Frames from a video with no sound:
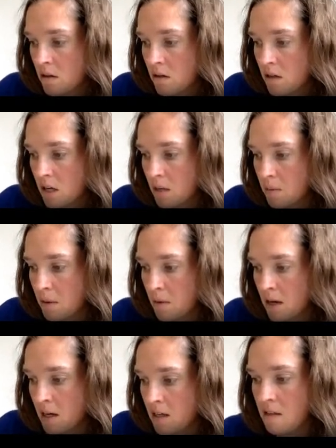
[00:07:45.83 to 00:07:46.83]
Keep in
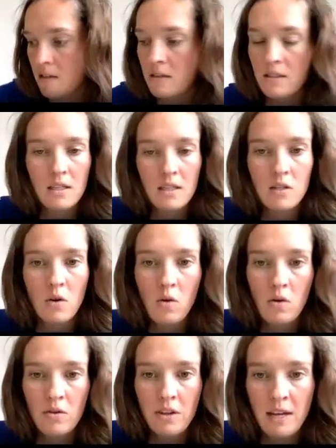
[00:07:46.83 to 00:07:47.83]
mind it's this
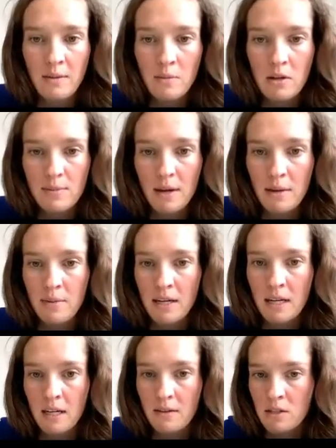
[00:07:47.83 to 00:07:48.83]
whole thing multiplied by
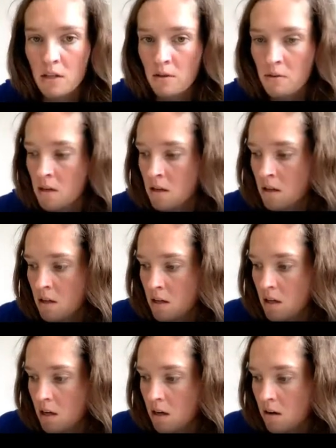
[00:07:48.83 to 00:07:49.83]
negative 2.
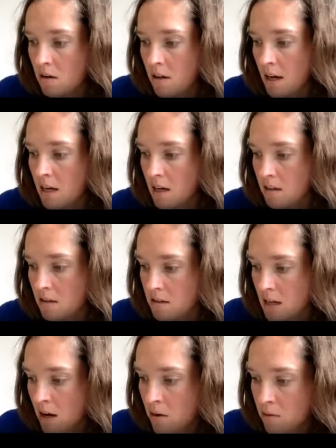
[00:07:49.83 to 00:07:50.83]
Here that cancels
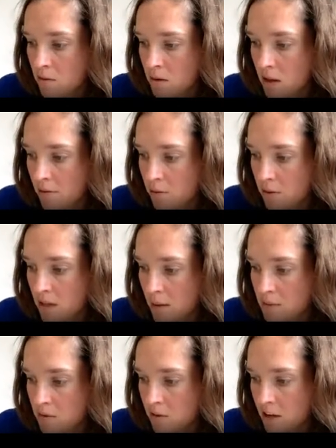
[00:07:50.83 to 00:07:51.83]
out. We're left with the
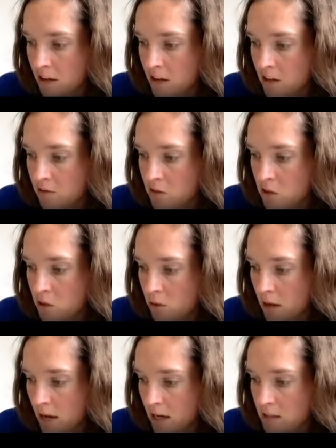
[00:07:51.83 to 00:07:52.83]
absolute value of
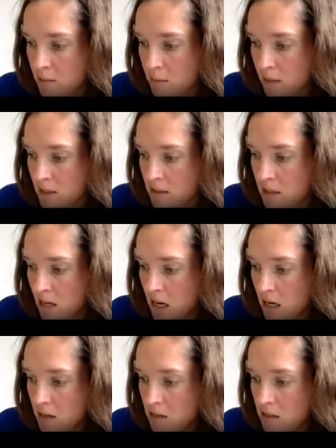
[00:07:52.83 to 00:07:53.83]
2x minus
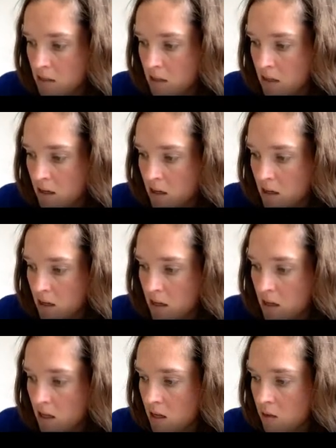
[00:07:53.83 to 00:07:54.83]
8
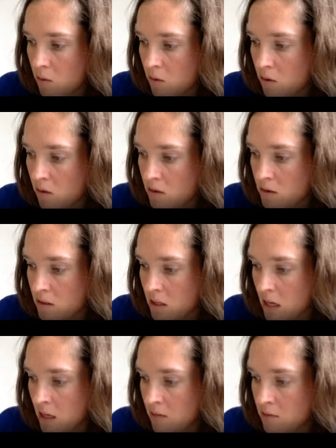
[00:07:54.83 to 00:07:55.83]
equals
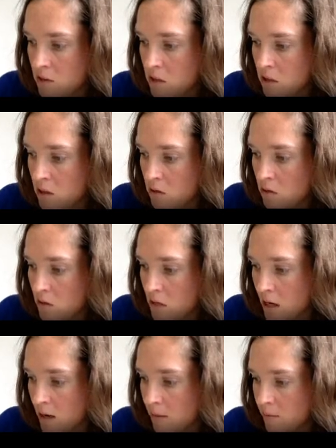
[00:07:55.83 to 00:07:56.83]
negative 2
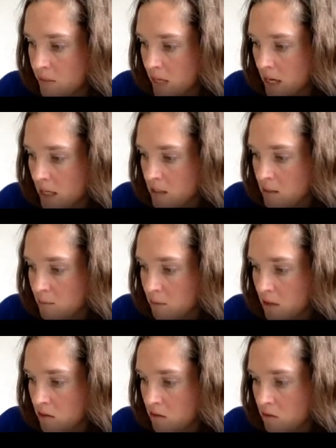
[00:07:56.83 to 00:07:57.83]
times x
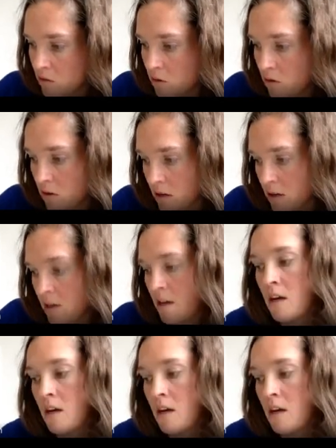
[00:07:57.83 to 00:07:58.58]
plus 4.